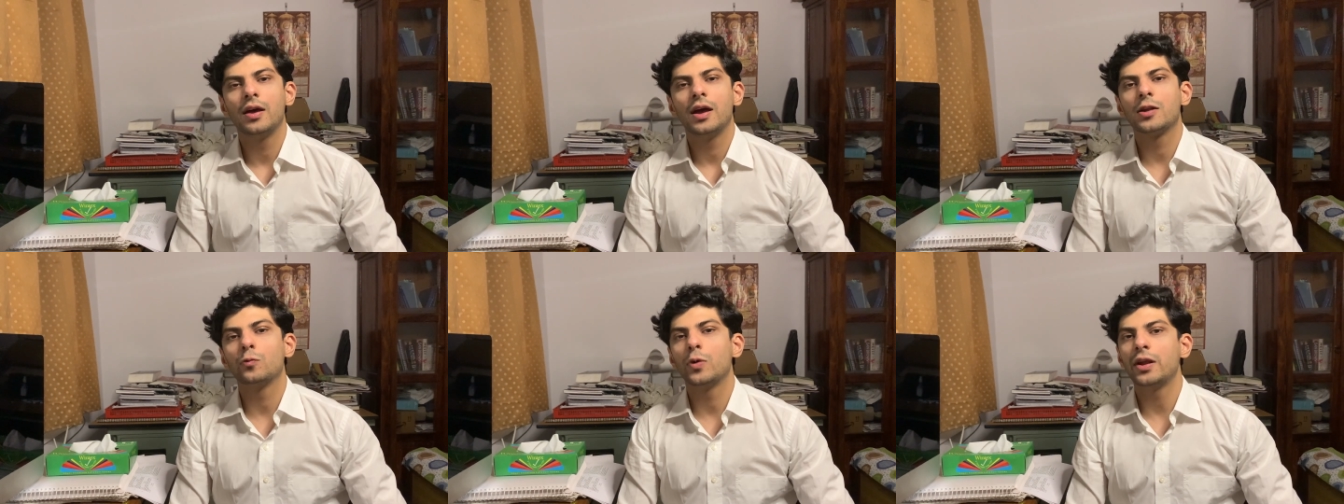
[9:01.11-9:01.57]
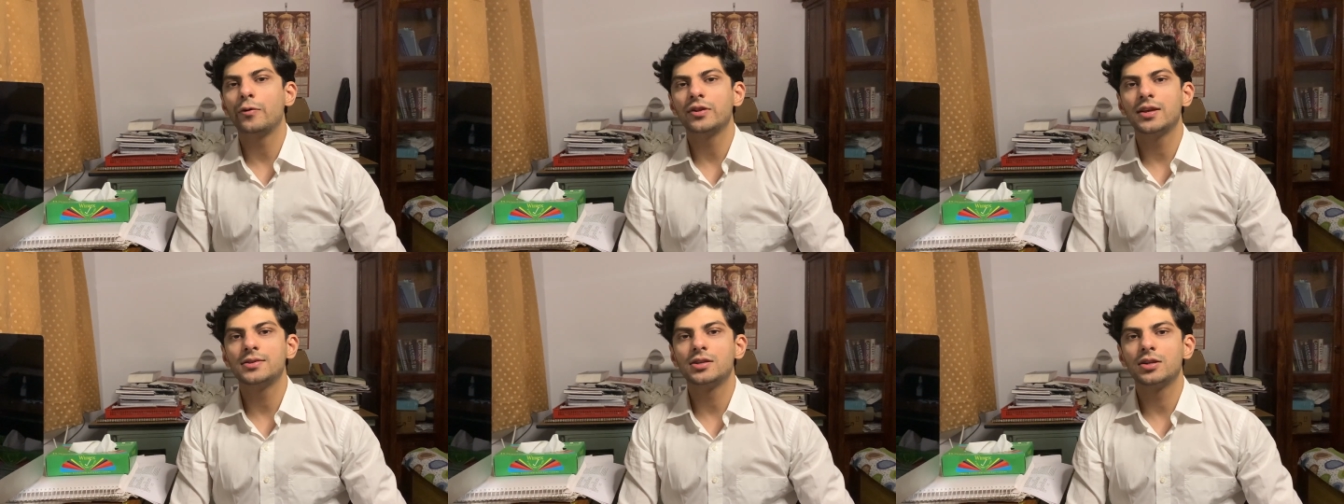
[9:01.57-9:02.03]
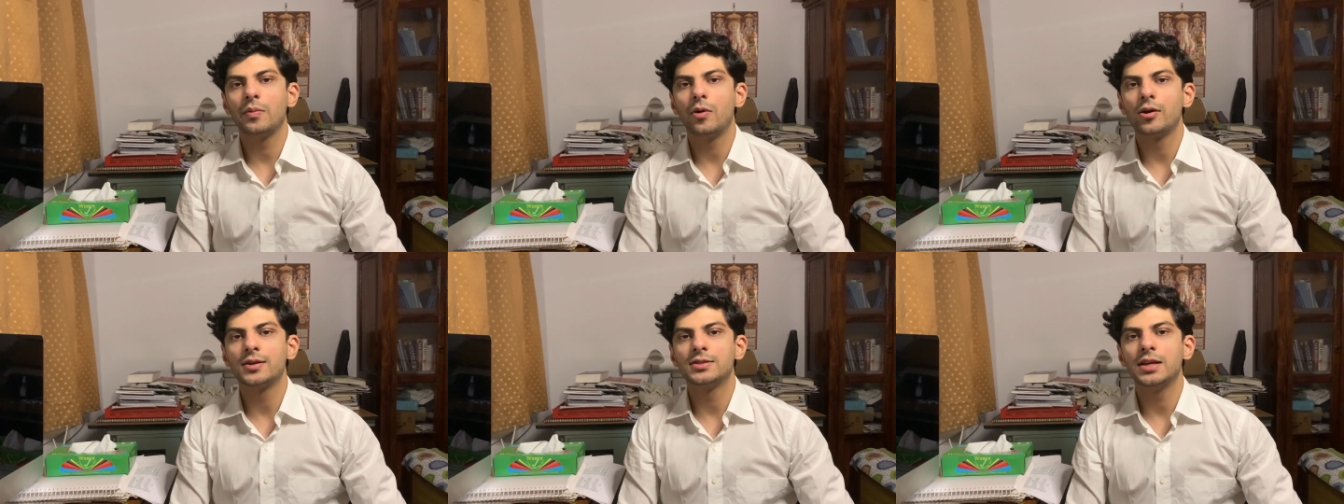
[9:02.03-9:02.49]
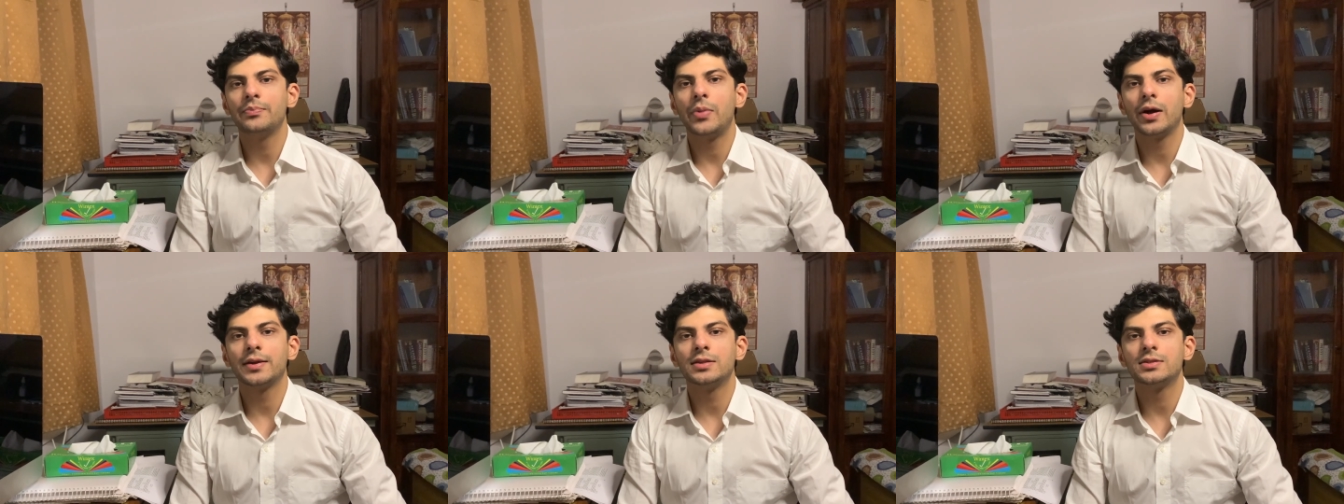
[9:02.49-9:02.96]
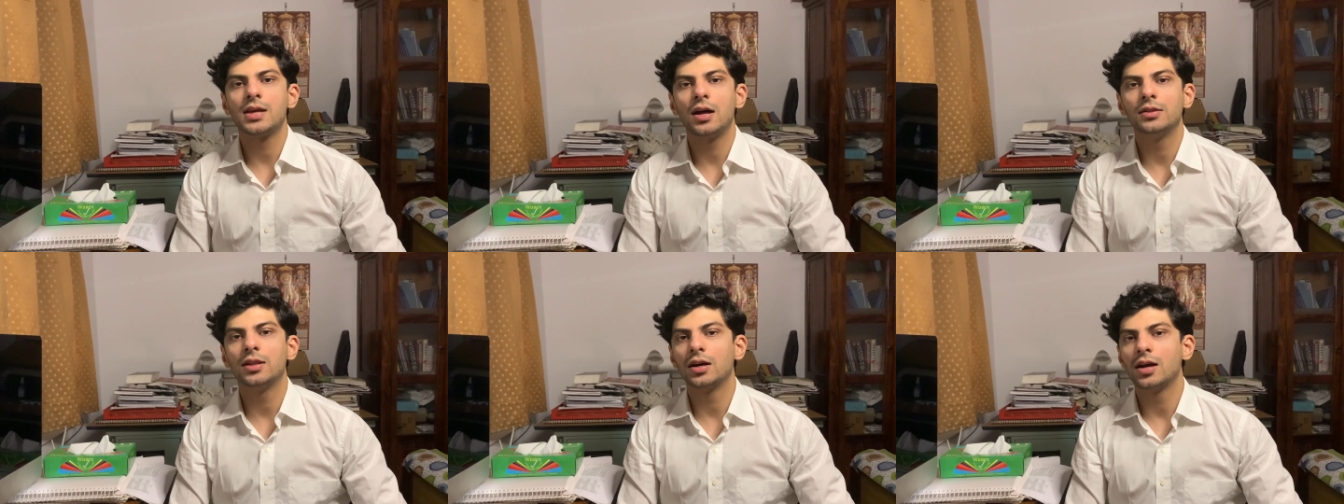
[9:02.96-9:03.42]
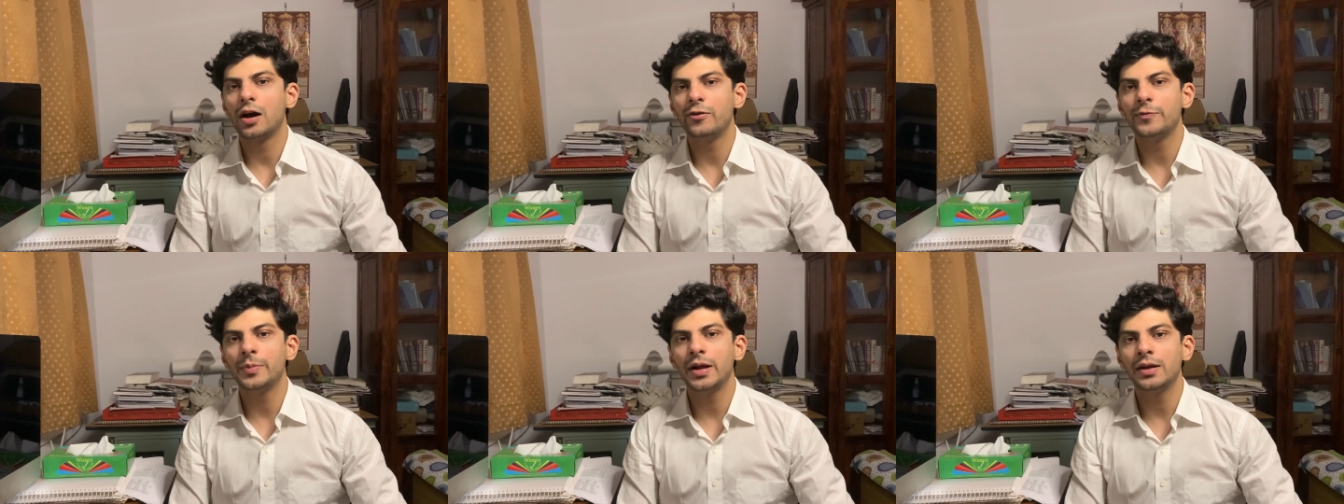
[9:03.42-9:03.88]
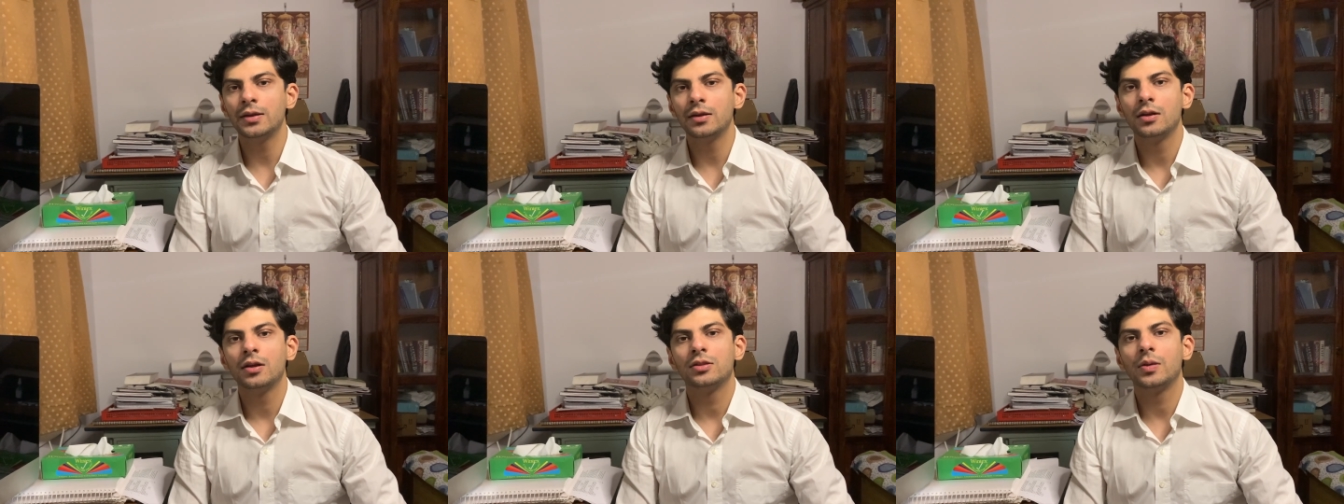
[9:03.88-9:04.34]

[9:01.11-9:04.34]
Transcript: And whenever there is a democracy in Pakistan, the government the